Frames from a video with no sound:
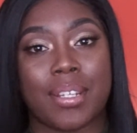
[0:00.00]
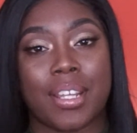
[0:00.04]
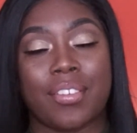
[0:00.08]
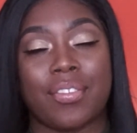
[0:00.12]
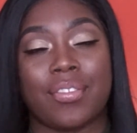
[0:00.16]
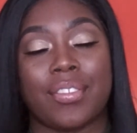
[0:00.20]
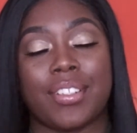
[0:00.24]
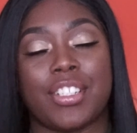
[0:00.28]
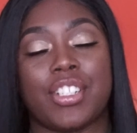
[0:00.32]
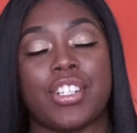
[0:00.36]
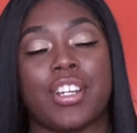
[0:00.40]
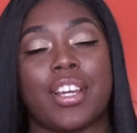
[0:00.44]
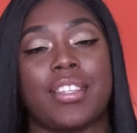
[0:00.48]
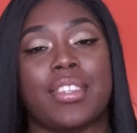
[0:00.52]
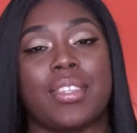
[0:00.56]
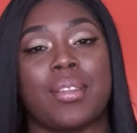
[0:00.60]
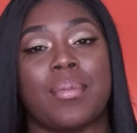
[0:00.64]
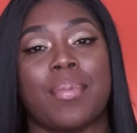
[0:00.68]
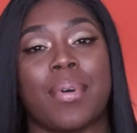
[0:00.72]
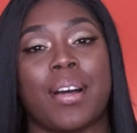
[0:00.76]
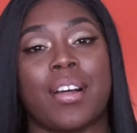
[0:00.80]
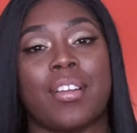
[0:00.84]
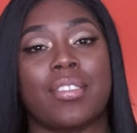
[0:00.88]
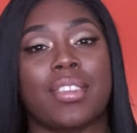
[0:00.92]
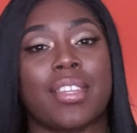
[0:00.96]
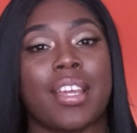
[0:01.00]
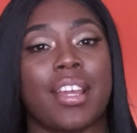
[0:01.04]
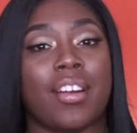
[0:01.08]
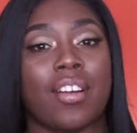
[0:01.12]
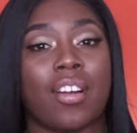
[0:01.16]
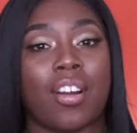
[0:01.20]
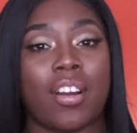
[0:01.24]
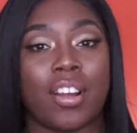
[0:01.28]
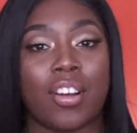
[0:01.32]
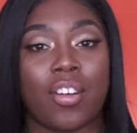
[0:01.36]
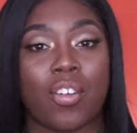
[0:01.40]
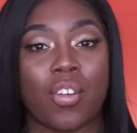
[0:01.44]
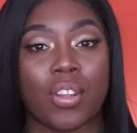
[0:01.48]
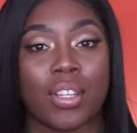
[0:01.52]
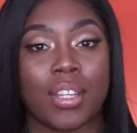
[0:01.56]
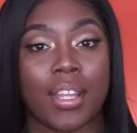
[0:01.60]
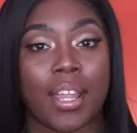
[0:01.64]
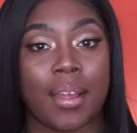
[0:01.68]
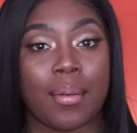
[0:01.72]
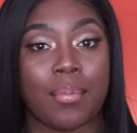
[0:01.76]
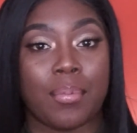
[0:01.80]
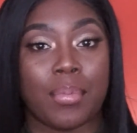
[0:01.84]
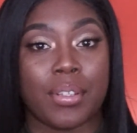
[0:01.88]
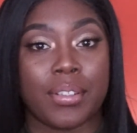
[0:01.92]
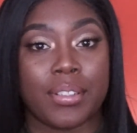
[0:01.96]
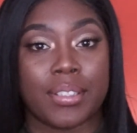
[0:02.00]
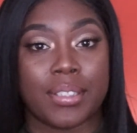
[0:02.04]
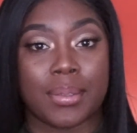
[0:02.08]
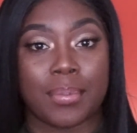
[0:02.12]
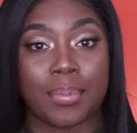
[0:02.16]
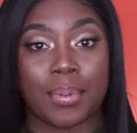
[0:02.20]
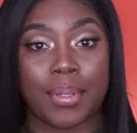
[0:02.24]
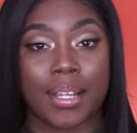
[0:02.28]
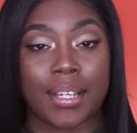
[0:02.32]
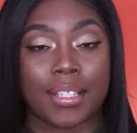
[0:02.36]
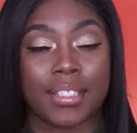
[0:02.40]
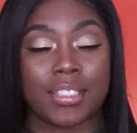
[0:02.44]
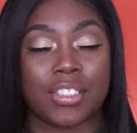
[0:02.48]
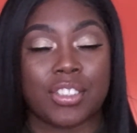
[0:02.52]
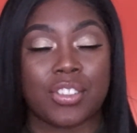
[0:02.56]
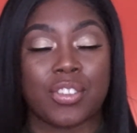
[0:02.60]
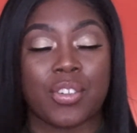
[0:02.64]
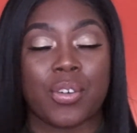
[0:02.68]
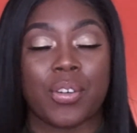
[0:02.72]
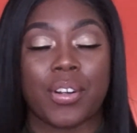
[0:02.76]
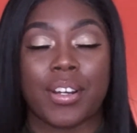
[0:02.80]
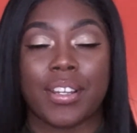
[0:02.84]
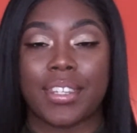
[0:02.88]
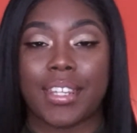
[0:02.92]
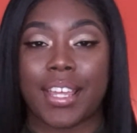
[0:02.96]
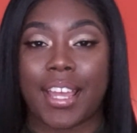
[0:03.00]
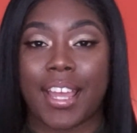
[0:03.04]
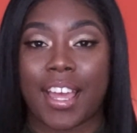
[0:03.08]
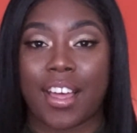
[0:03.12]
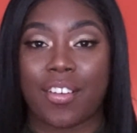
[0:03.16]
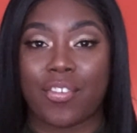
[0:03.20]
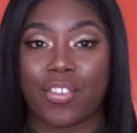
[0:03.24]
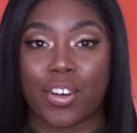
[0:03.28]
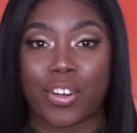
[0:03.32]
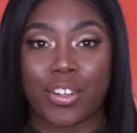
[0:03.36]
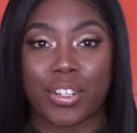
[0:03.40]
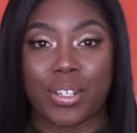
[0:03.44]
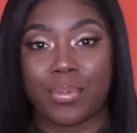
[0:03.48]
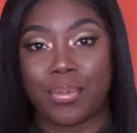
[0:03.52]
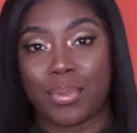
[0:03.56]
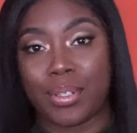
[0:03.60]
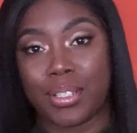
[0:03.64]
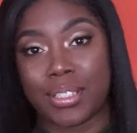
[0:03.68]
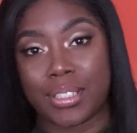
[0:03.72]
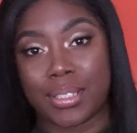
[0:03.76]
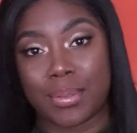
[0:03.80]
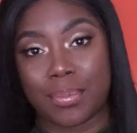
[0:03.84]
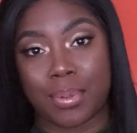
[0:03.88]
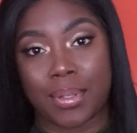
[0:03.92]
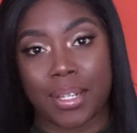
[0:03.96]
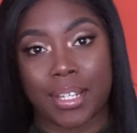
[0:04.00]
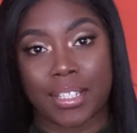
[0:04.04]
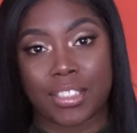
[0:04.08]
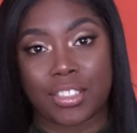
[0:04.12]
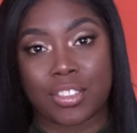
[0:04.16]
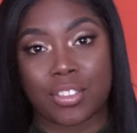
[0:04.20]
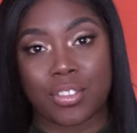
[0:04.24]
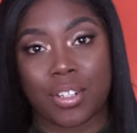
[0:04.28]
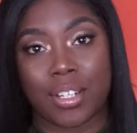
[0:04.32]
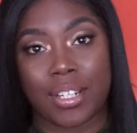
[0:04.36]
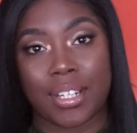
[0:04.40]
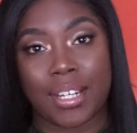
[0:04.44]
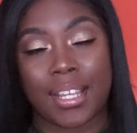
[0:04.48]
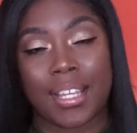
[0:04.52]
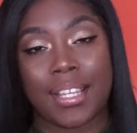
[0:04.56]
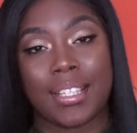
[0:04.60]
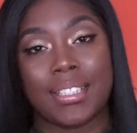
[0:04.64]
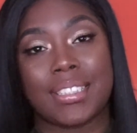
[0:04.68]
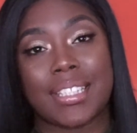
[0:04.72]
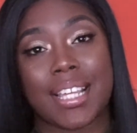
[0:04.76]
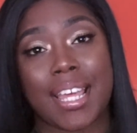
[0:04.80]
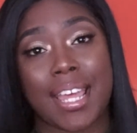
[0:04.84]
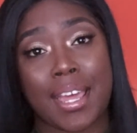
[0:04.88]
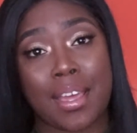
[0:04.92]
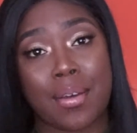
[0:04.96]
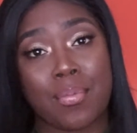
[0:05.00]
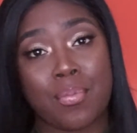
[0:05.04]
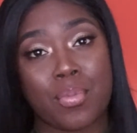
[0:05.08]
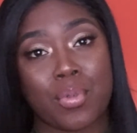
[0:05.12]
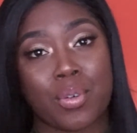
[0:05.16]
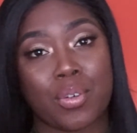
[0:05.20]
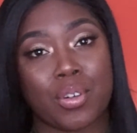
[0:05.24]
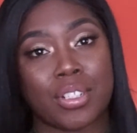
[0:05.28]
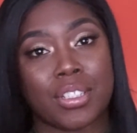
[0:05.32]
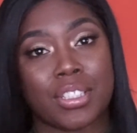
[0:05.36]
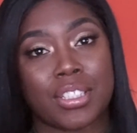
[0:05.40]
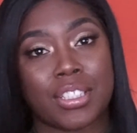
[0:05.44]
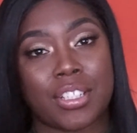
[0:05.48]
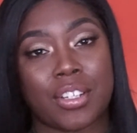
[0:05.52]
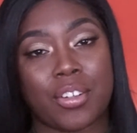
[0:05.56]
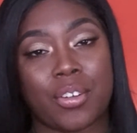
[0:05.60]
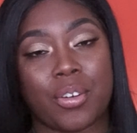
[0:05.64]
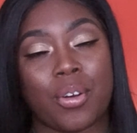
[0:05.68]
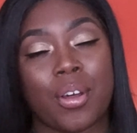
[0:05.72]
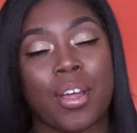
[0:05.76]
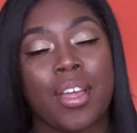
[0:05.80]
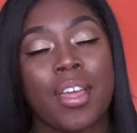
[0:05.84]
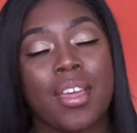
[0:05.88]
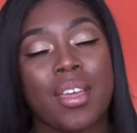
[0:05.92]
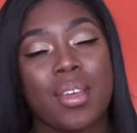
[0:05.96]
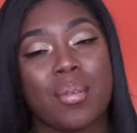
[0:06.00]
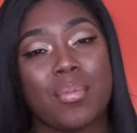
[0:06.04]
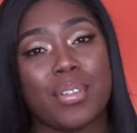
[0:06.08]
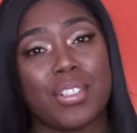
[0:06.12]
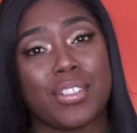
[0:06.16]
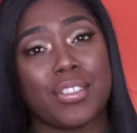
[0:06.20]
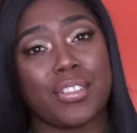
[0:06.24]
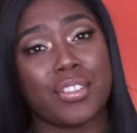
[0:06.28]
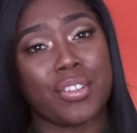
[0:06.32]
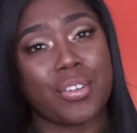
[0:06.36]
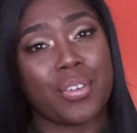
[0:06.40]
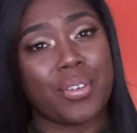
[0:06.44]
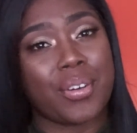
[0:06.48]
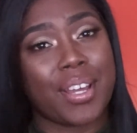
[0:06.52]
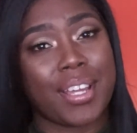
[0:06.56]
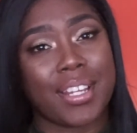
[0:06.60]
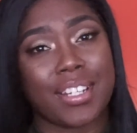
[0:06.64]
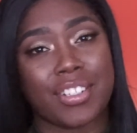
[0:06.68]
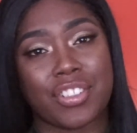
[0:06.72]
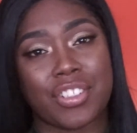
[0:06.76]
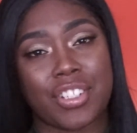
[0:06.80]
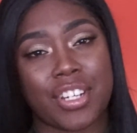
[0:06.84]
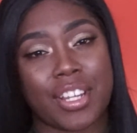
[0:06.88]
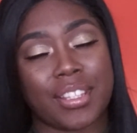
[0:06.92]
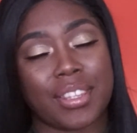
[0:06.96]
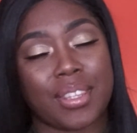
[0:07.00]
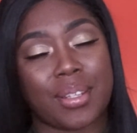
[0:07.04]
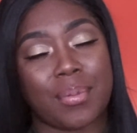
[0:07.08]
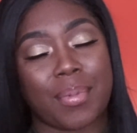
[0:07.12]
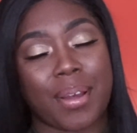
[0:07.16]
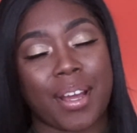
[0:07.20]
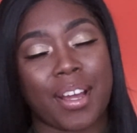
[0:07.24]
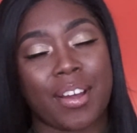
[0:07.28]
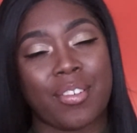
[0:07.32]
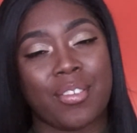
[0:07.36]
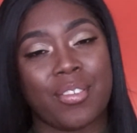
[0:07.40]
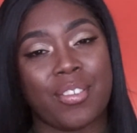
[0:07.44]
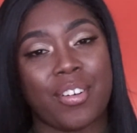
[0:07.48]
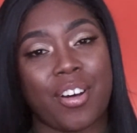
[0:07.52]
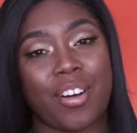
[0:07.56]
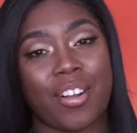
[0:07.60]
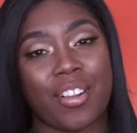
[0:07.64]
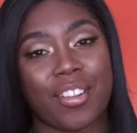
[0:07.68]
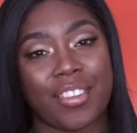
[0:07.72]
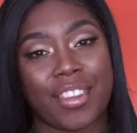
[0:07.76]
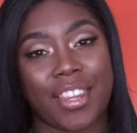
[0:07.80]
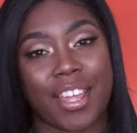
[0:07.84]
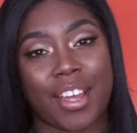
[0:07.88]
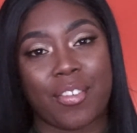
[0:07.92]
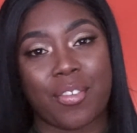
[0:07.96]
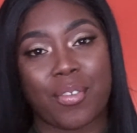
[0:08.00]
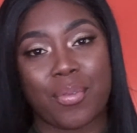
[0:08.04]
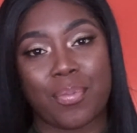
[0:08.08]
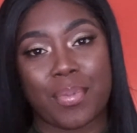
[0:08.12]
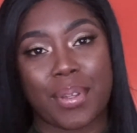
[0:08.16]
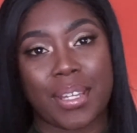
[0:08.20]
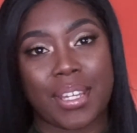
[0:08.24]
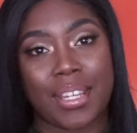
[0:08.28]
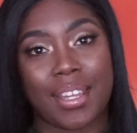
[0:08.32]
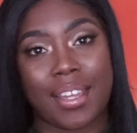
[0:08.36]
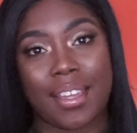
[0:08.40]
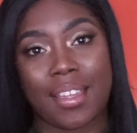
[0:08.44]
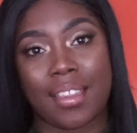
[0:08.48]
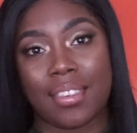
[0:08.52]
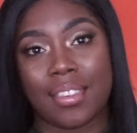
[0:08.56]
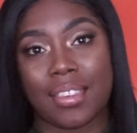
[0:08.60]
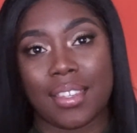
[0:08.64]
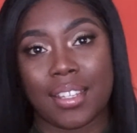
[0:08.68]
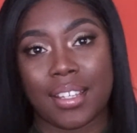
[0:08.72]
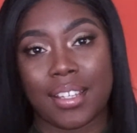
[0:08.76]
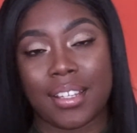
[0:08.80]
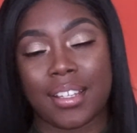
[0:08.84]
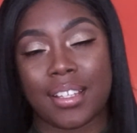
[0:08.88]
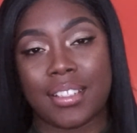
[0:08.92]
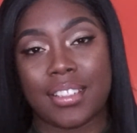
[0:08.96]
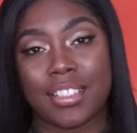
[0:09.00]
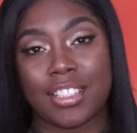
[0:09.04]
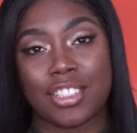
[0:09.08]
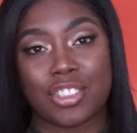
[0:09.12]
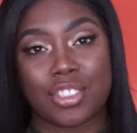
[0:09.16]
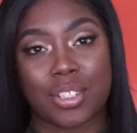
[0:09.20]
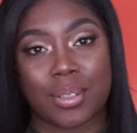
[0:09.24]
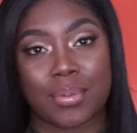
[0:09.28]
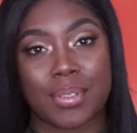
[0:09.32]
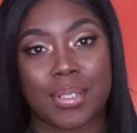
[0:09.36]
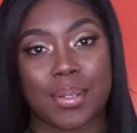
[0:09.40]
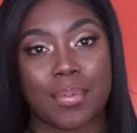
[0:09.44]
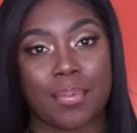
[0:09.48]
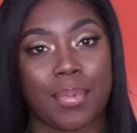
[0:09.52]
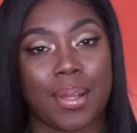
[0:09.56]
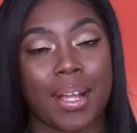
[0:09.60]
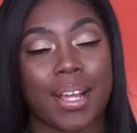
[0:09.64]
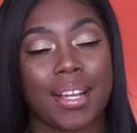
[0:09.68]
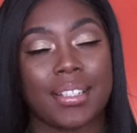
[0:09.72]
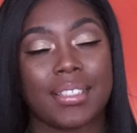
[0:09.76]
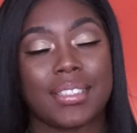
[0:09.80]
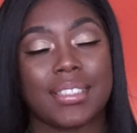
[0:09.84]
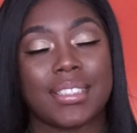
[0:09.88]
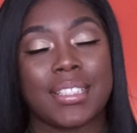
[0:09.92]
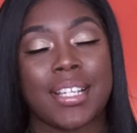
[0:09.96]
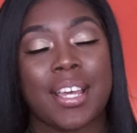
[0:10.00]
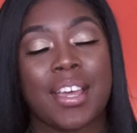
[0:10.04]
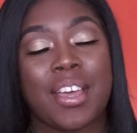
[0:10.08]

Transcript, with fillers: Definitely check them out. They are an online beauty supply store, and they have all your beauty supply store needs and more, so be sure to go ahead and check them out. All that will be in the description box.